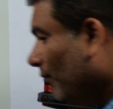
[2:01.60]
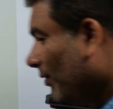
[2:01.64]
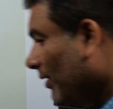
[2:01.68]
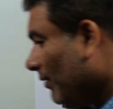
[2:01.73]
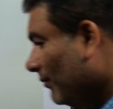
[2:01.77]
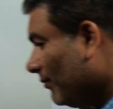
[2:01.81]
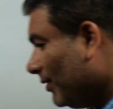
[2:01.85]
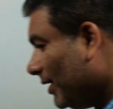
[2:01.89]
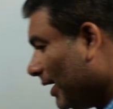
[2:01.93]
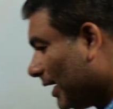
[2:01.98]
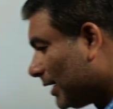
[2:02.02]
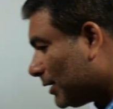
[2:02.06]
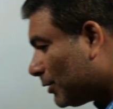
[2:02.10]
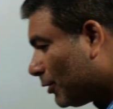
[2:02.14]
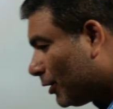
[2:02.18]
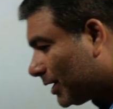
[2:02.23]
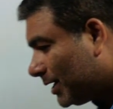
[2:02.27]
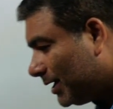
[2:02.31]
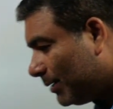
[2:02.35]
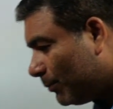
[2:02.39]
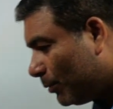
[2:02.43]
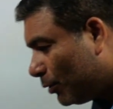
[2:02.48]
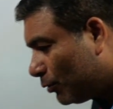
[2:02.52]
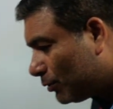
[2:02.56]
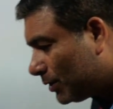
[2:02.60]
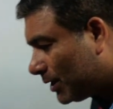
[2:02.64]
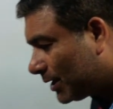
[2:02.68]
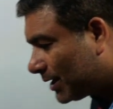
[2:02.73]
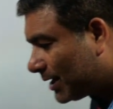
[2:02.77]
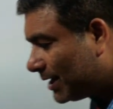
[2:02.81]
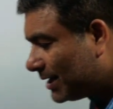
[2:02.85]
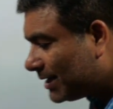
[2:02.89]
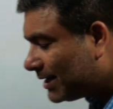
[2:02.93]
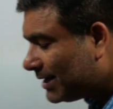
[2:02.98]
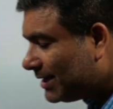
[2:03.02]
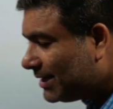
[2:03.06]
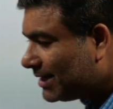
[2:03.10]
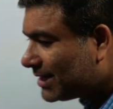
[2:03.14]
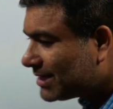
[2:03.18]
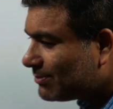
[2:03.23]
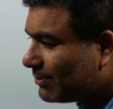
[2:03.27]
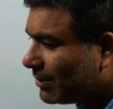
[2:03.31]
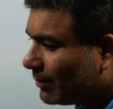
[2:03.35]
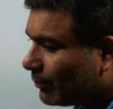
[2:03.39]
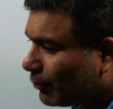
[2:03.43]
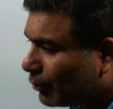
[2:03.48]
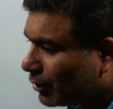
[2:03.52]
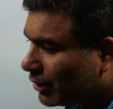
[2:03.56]
when we are talking about the continuous
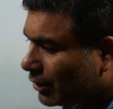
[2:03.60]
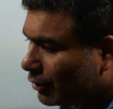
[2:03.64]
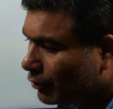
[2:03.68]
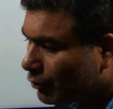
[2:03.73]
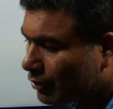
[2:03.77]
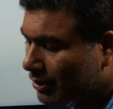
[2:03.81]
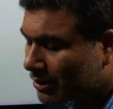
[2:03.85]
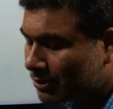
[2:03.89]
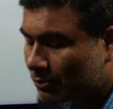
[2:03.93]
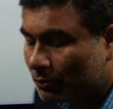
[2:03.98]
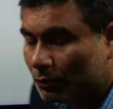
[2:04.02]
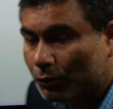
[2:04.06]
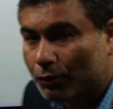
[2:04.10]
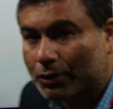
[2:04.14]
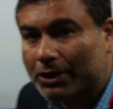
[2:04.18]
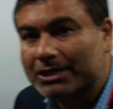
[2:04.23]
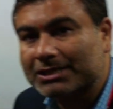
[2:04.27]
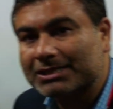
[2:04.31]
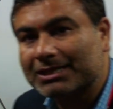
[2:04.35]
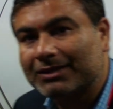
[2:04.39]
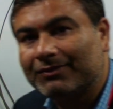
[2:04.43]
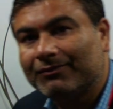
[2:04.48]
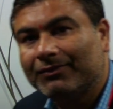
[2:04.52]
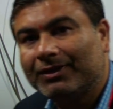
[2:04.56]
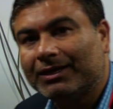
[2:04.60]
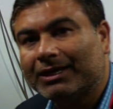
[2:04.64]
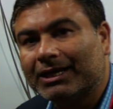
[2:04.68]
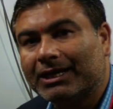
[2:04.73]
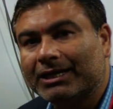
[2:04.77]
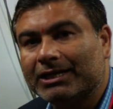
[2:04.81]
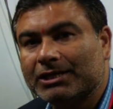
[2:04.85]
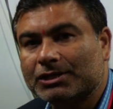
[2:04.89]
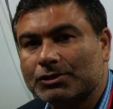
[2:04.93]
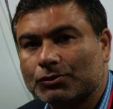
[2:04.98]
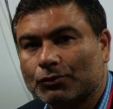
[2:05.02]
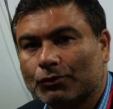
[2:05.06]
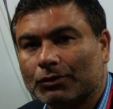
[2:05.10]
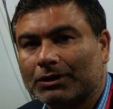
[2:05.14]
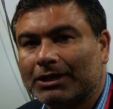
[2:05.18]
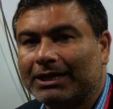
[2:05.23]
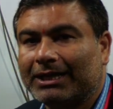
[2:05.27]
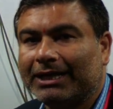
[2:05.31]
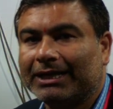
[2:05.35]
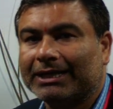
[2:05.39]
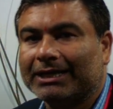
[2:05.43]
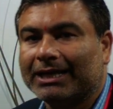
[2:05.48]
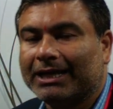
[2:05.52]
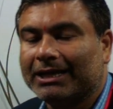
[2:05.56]
memory location, we can store the
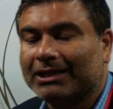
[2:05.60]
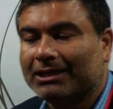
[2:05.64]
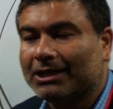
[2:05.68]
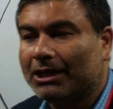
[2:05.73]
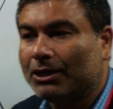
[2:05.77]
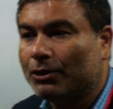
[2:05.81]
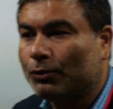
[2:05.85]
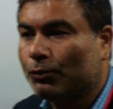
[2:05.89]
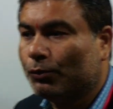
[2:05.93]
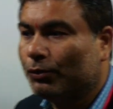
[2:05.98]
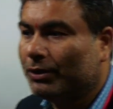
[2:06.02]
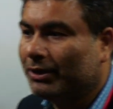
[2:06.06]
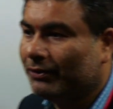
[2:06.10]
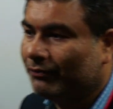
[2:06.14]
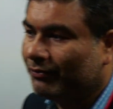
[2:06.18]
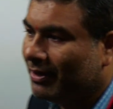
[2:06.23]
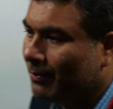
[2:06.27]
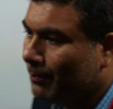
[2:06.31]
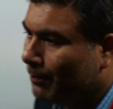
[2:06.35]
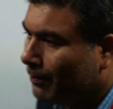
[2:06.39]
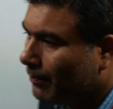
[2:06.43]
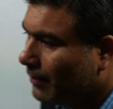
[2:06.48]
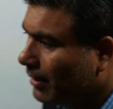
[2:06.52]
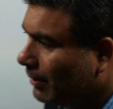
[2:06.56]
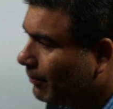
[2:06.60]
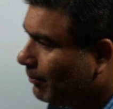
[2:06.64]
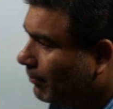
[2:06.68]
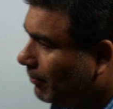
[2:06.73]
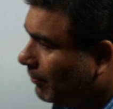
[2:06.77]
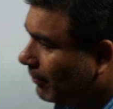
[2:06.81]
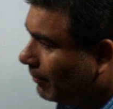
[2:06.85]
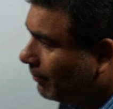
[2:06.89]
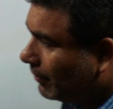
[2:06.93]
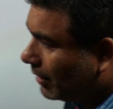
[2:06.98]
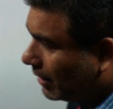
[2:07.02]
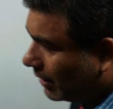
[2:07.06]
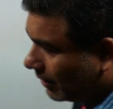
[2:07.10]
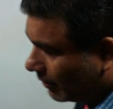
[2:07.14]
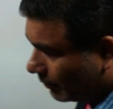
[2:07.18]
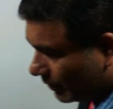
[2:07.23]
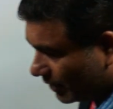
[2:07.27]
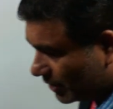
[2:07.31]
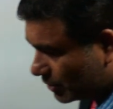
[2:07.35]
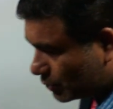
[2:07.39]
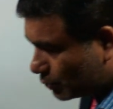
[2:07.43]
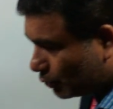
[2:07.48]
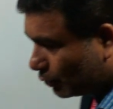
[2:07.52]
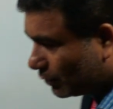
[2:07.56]
data in the two different,
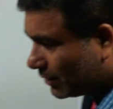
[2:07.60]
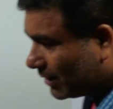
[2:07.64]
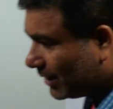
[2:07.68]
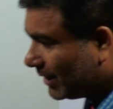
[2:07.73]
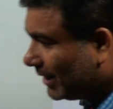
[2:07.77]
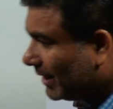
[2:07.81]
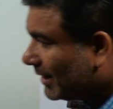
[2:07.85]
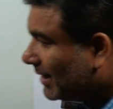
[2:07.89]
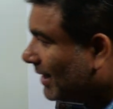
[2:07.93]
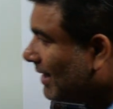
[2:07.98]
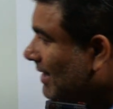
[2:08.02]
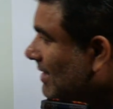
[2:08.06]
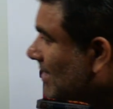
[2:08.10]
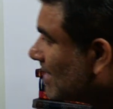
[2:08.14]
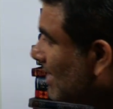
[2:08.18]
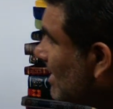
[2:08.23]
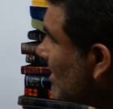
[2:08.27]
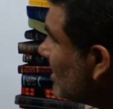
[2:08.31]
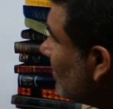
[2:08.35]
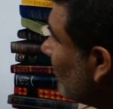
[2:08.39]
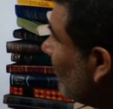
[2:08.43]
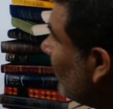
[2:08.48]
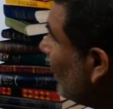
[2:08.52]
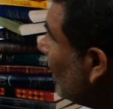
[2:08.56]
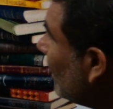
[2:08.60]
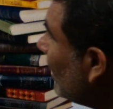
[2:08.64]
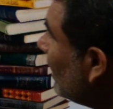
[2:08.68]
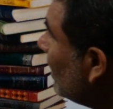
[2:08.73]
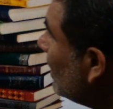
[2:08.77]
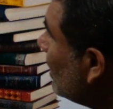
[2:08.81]
store the data in such a way.